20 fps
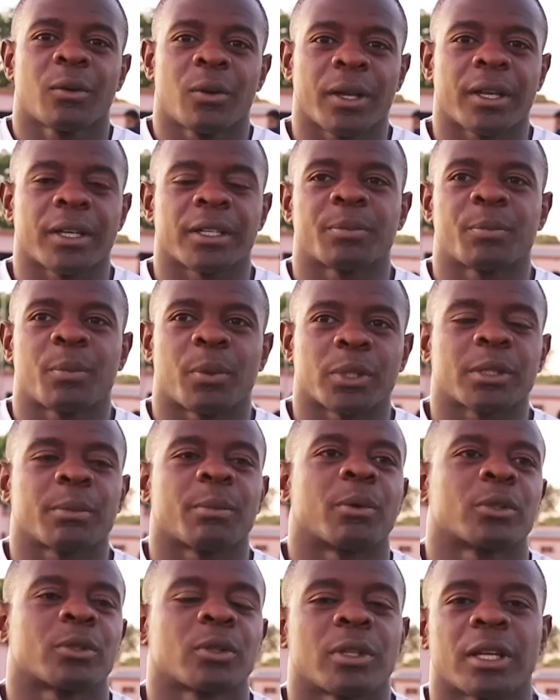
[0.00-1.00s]
quick as
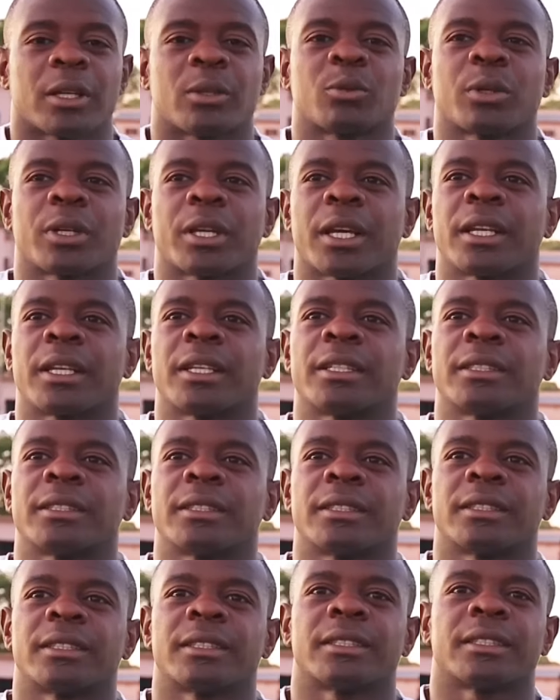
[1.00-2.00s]
possible so that we can
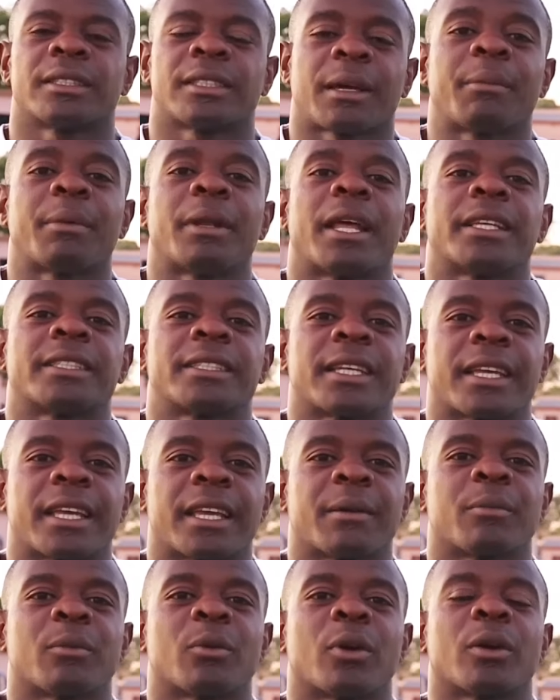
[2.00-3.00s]
stabilize the
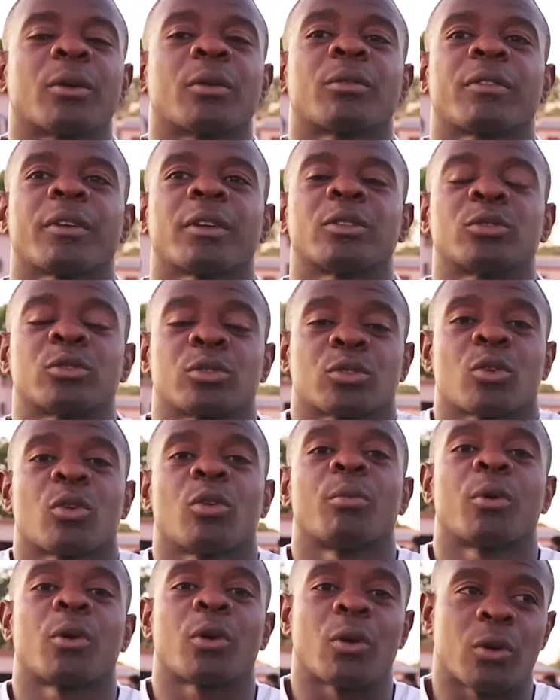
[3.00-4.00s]
game going on for to
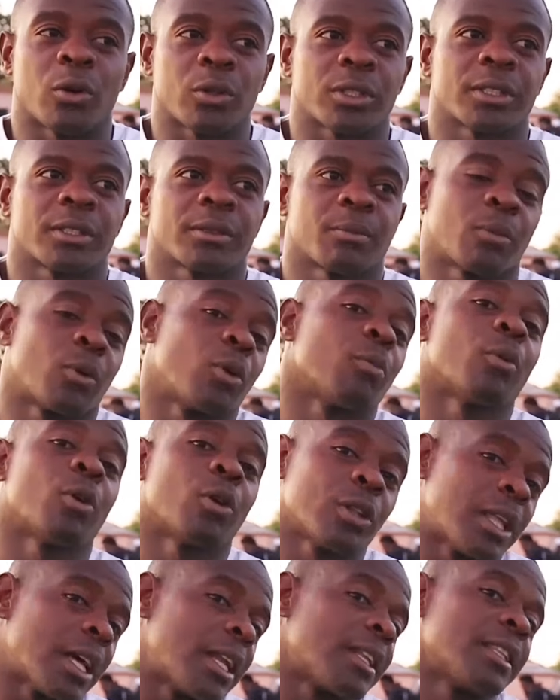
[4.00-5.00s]
score more goals, more
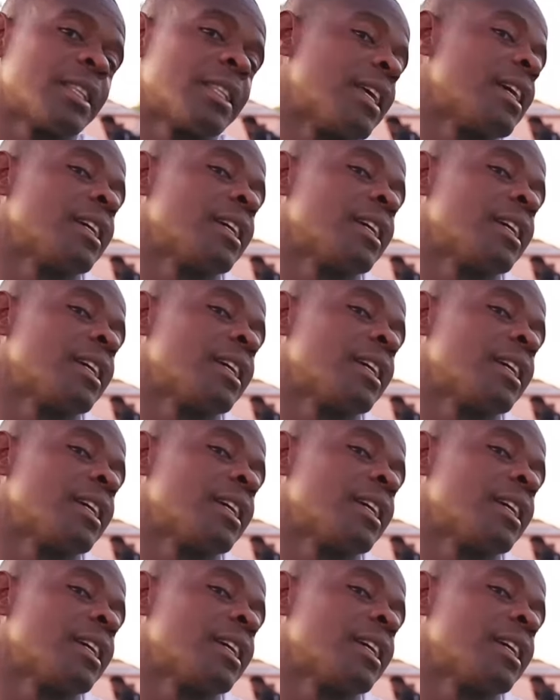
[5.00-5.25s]
more than